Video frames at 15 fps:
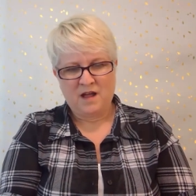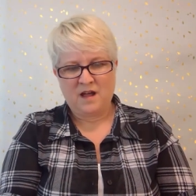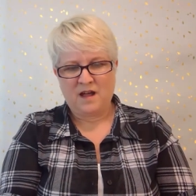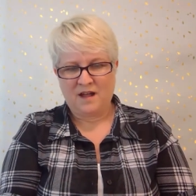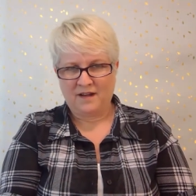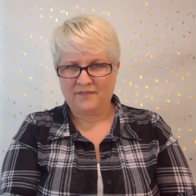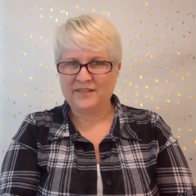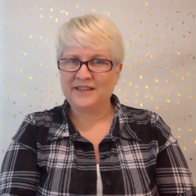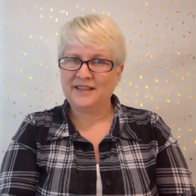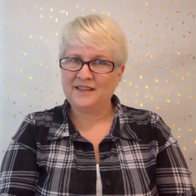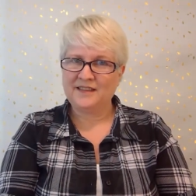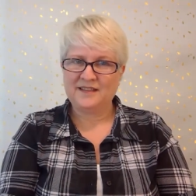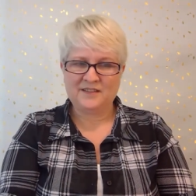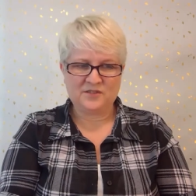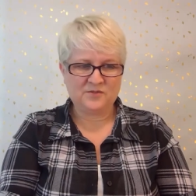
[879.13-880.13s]
I really
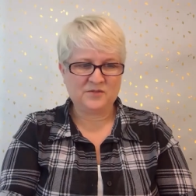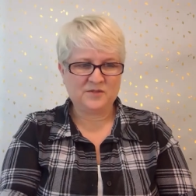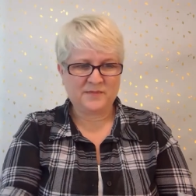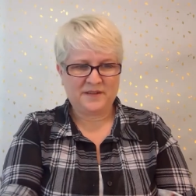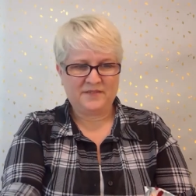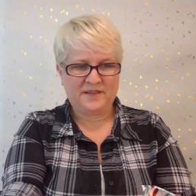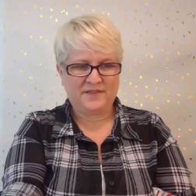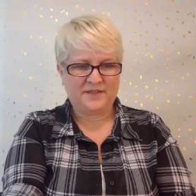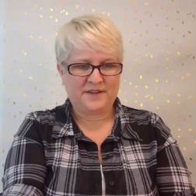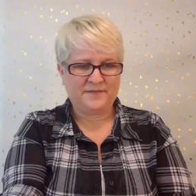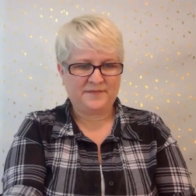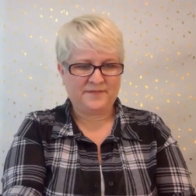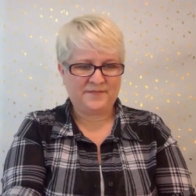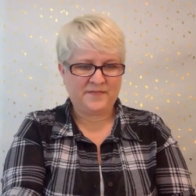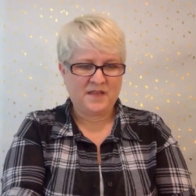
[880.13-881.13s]
think this one's my favorite.
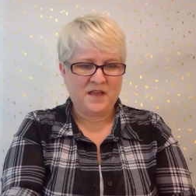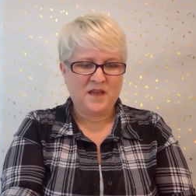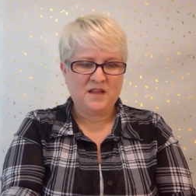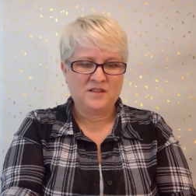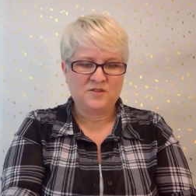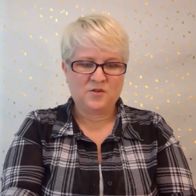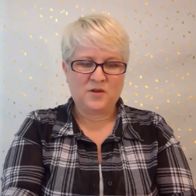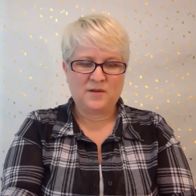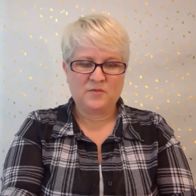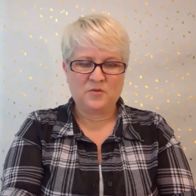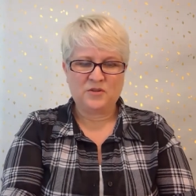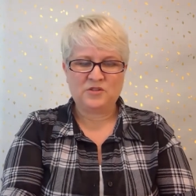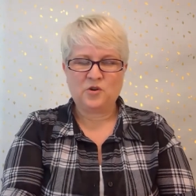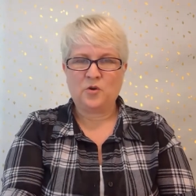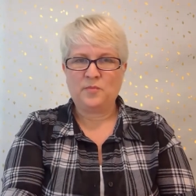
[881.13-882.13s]
So I'm
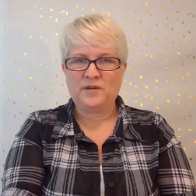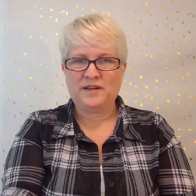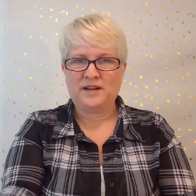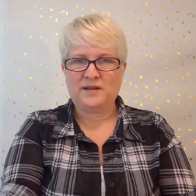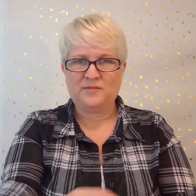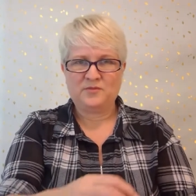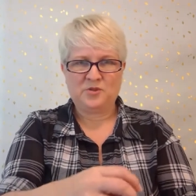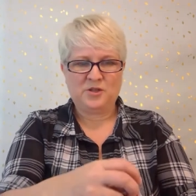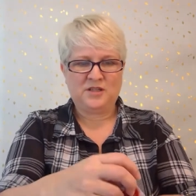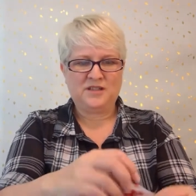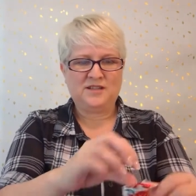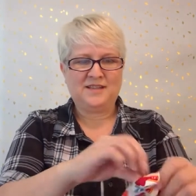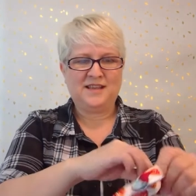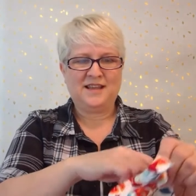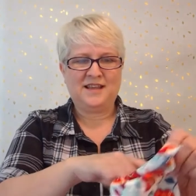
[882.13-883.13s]
going to open it up so you
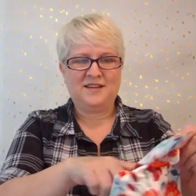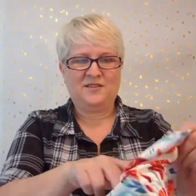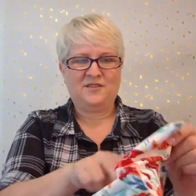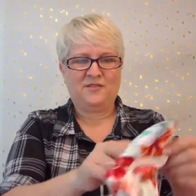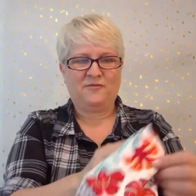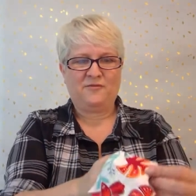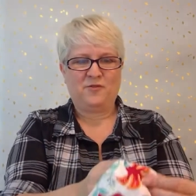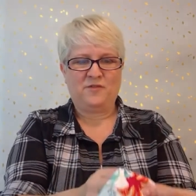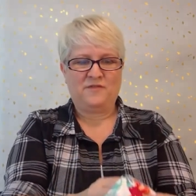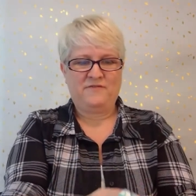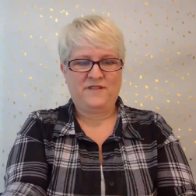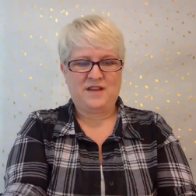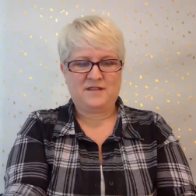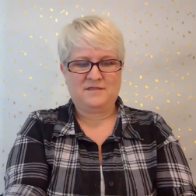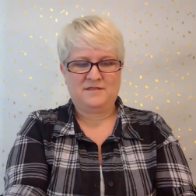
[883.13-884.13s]
can get it the full
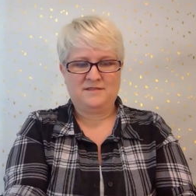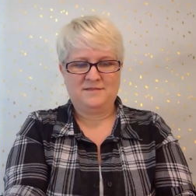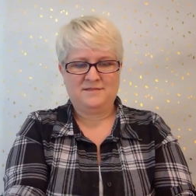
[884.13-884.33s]
effect.